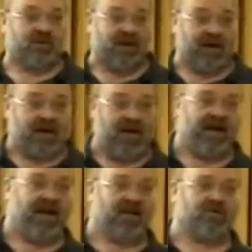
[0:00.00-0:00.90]
create line
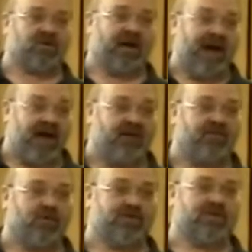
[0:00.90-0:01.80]
items on our
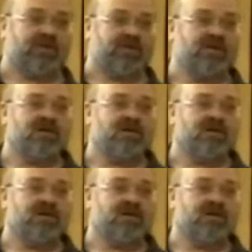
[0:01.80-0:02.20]
invoices